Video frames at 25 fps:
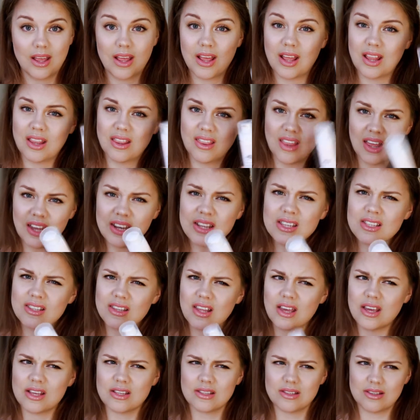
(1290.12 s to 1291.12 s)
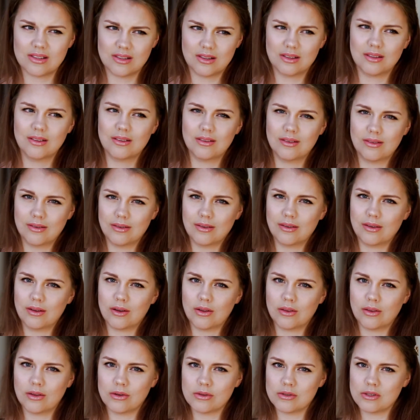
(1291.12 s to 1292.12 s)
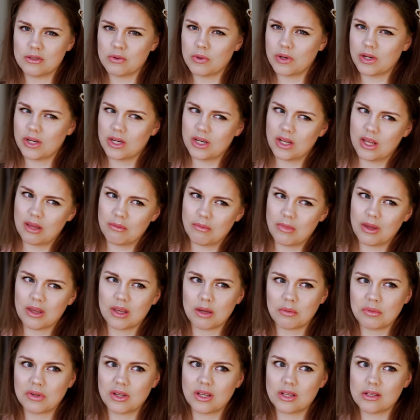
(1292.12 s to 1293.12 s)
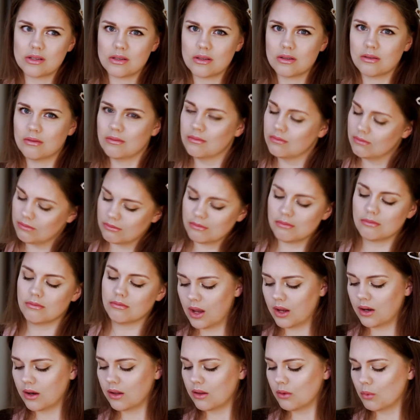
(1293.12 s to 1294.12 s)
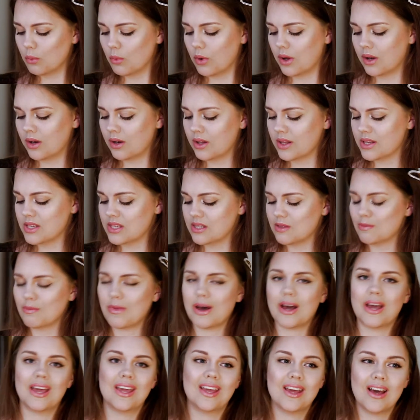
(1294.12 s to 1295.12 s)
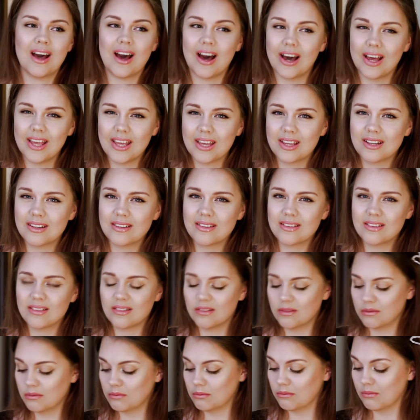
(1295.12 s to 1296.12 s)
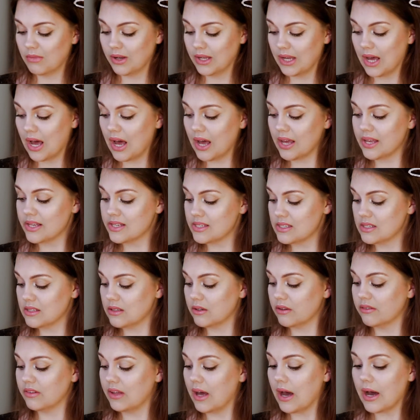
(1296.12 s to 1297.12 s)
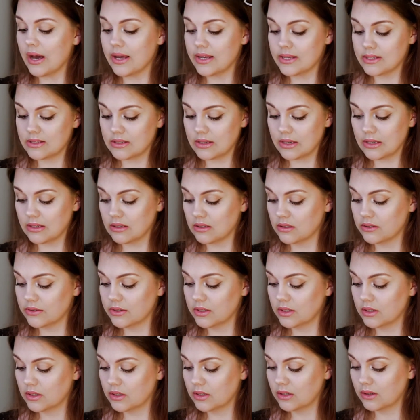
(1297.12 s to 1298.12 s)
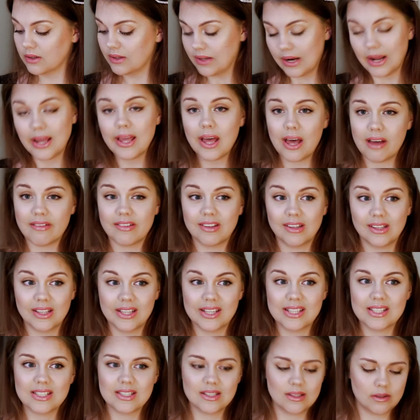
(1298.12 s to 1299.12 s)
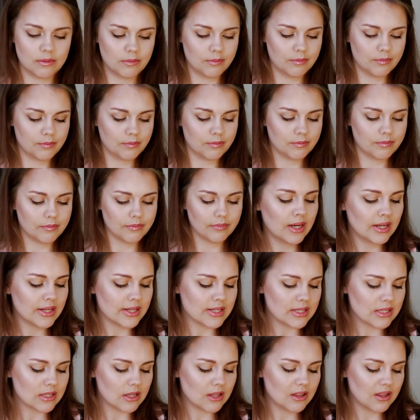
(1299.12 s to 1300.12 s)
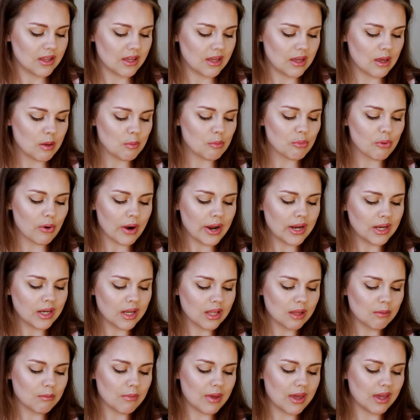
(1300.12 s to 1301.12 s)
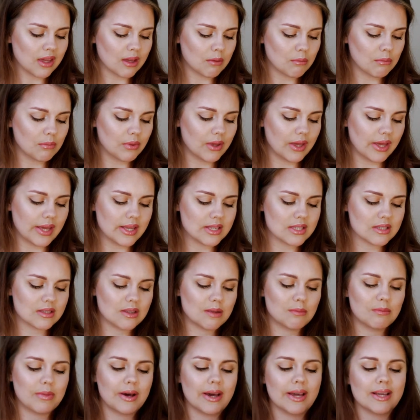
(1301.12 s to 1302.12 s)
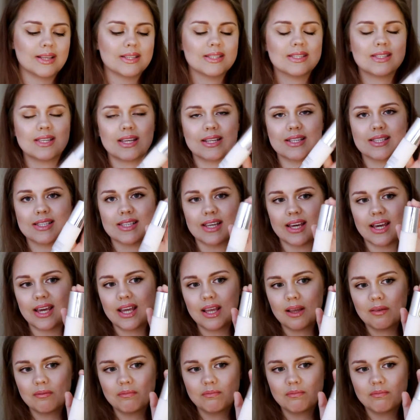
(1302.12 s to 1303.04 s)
And that is nice on those sweaty day makeup days. Another one is my high-end, my highest of the highest end that I have at least. It is the Brightening Makeup Base by Sensai.